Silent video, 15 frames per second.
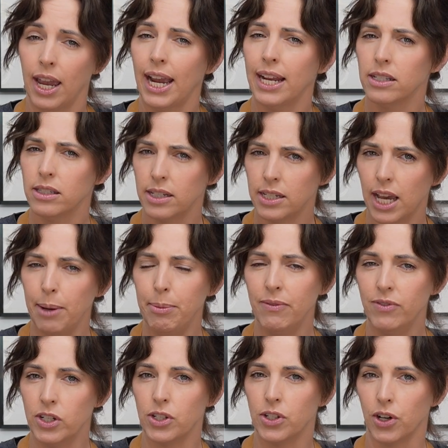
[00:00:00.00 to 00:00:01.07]
It's the type of
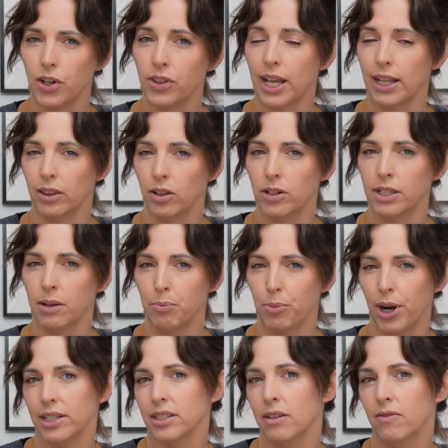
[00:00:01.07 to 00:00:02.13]
dessert that looks
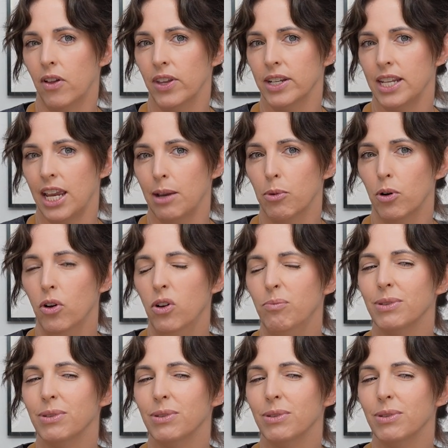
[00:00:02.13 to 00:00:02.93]
impressive on the table,